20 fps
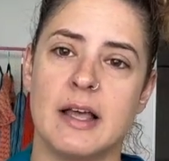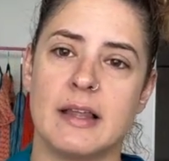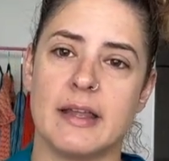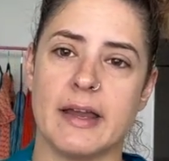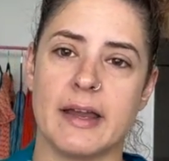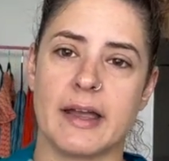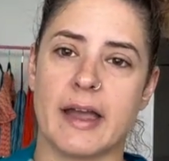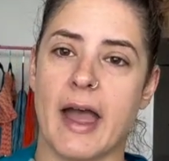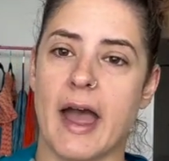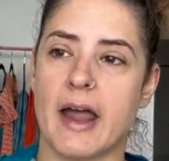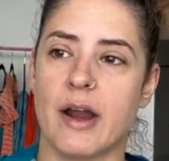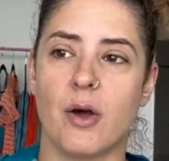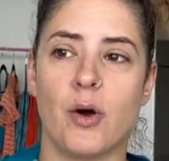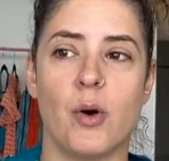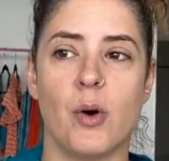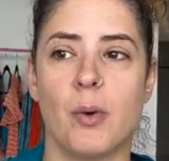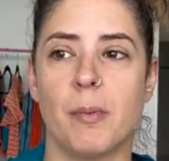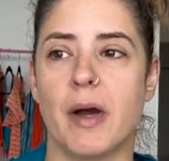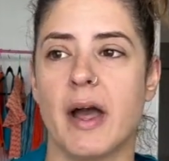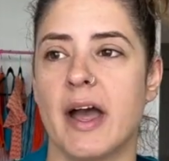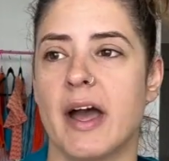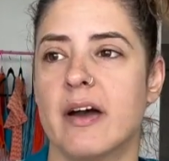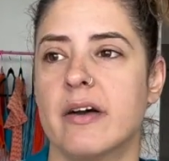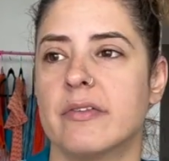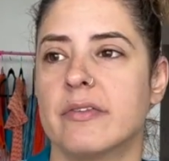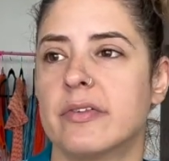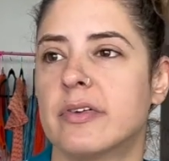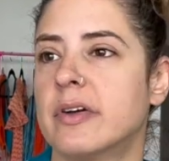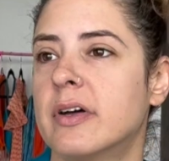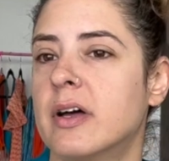Like at home, I
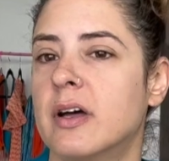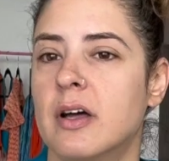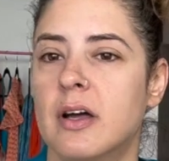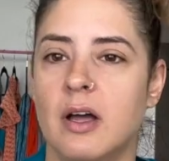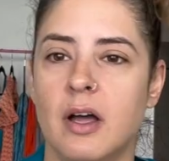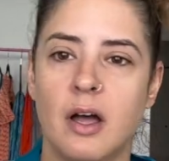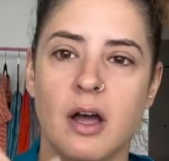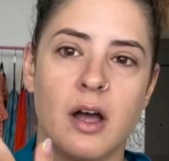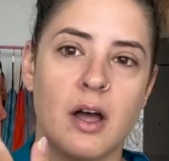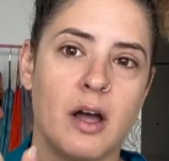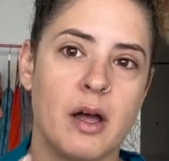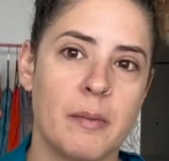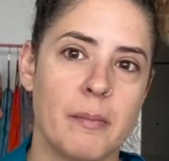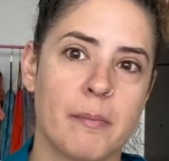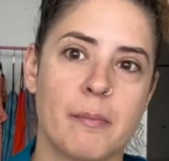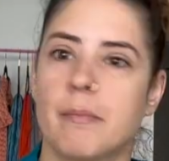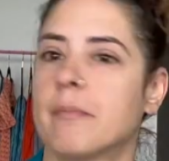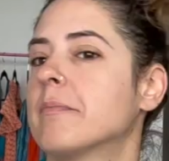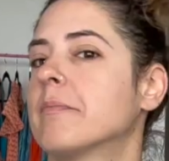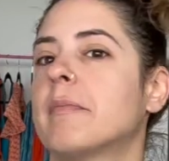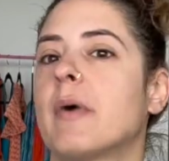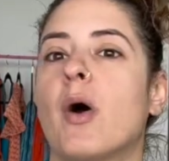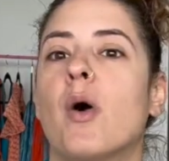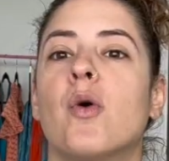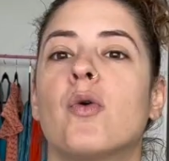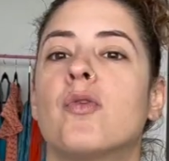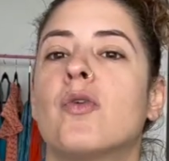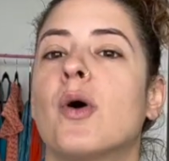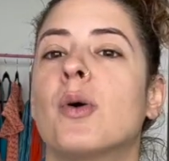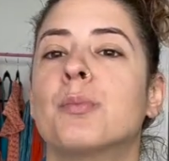have my
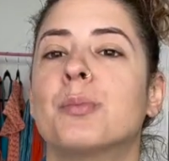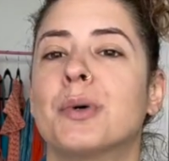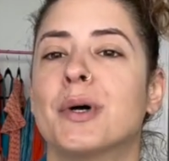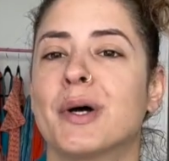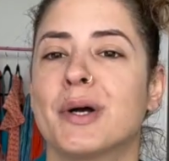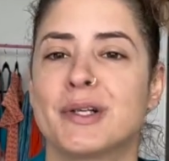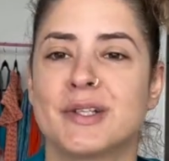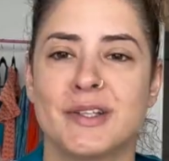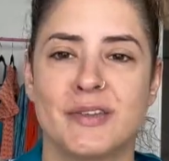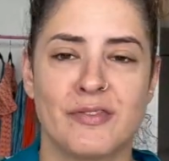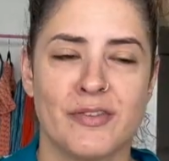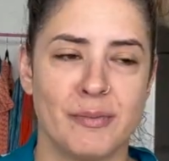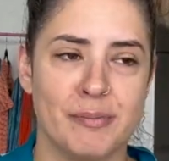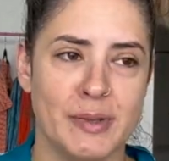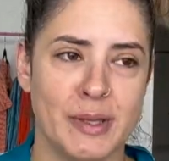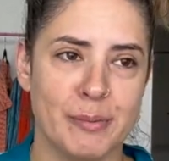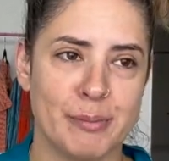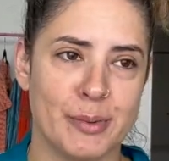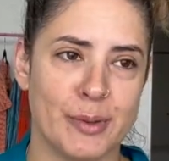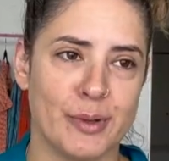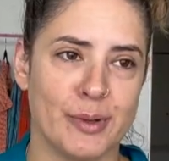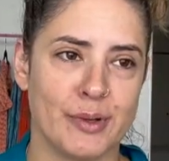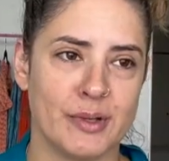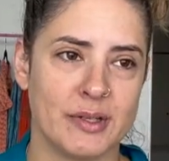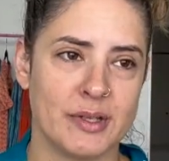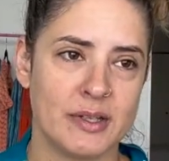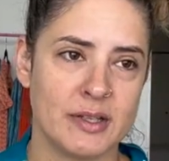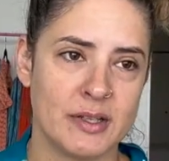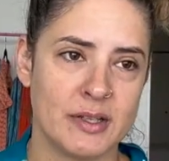whole phone book for people